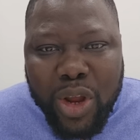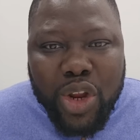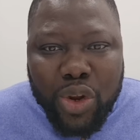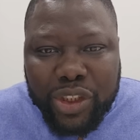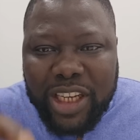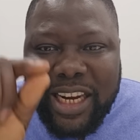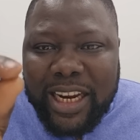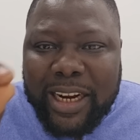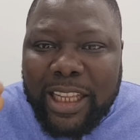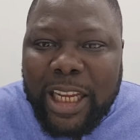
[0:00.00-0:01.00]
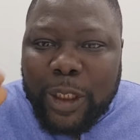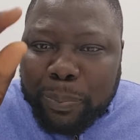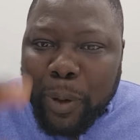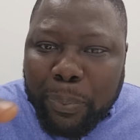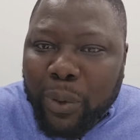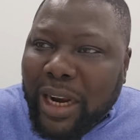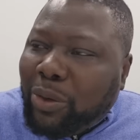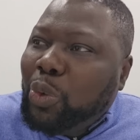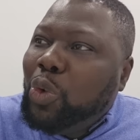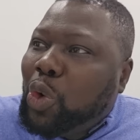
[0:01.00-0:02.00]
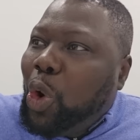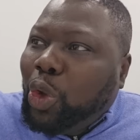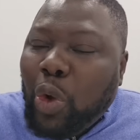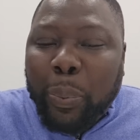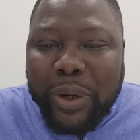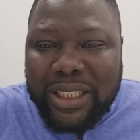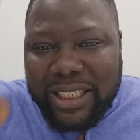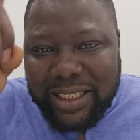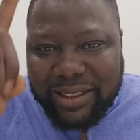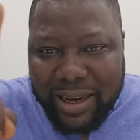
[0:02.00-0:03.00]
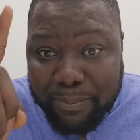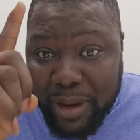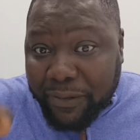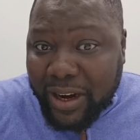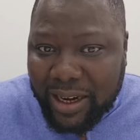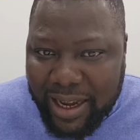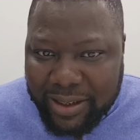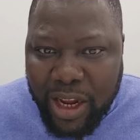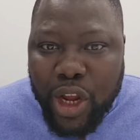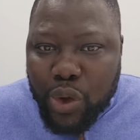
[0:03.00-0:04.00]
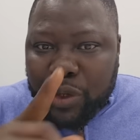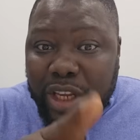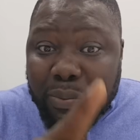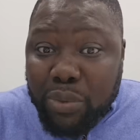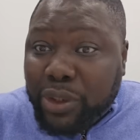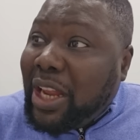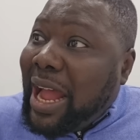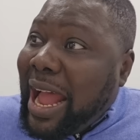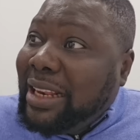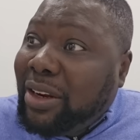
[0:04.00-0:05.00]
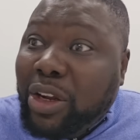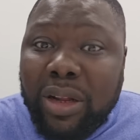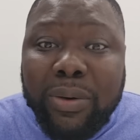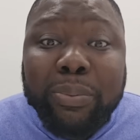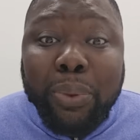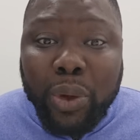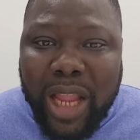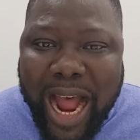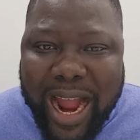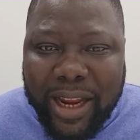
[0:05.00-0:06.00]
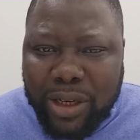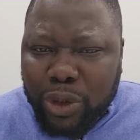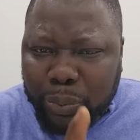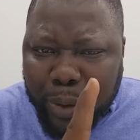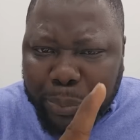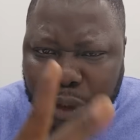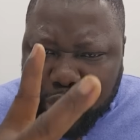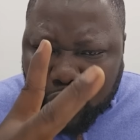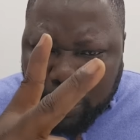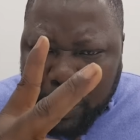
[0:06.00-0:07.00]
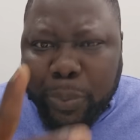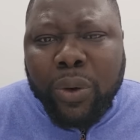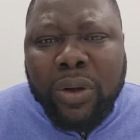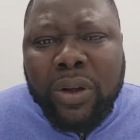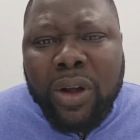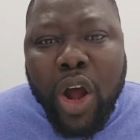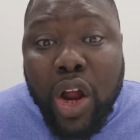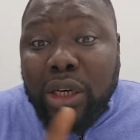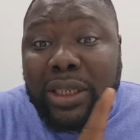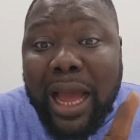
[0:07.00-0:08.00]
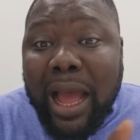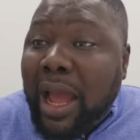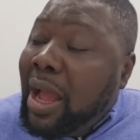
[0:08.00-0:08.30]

You see the greatest people that will go to prison in Biafran land. You see Musa and Brutai, those people, these two people, under